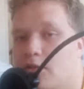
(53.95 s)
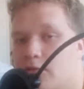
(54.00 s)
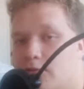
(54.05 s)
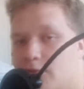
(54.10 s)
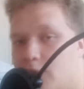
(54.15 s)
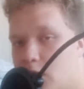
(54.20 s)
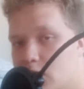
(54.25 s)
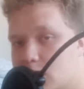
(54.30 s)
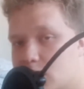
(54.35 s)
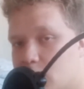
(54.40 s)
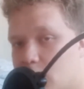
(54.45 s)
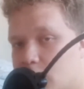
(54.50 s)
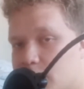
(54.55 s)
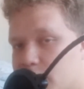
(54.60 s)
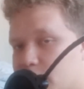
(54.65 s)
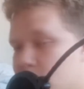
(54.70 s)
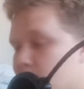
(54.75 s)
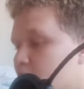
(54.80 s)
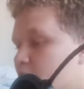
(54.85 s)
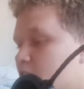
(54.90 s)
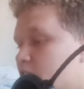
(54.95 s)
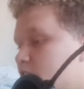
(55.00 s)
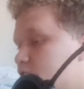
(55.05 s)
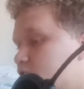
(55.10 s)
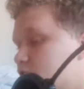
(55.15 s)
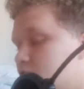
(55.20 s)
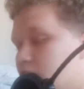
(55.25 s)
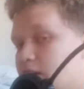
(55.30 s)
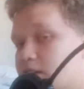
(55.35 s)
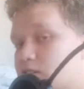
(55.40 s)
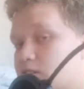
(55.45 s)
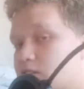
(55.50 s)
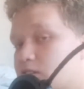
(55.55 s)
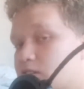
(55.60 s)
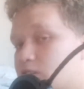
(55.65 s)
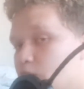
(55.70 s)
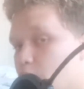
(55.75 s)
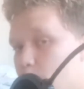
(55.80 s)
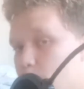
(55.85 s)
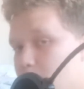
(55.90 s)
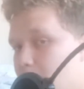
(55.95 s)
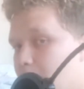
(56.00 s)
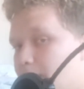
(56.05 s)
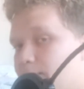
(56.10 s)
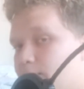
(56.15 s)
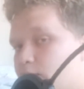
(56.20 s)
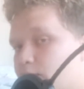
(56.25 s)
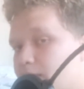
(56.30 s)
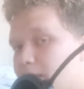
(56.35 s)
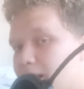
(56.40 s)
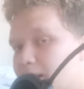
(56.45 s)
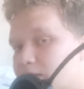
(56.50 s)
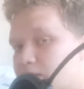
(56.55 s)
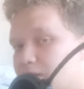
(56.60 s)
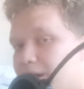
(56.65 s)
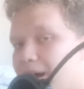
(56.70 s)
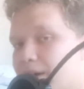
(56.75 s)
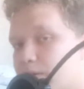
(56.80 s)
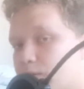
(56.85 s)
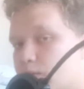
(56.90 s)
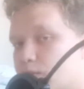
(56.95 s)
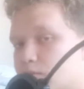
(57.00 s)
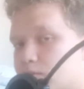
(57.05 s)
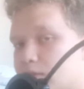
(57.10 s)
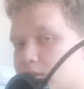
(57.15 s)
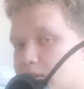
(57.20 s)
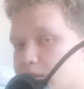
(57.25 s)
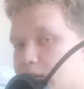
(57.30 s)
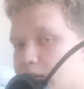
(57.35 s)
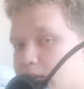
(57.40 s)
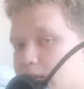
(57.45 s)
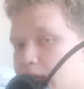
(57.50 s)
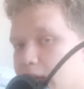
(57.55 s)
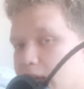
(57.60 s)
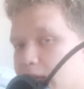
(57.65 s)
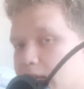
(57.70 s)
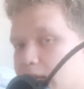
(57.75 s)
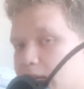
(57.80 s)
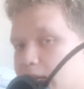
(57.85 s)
First off, she has no meaningful reaction at all to seeing Kate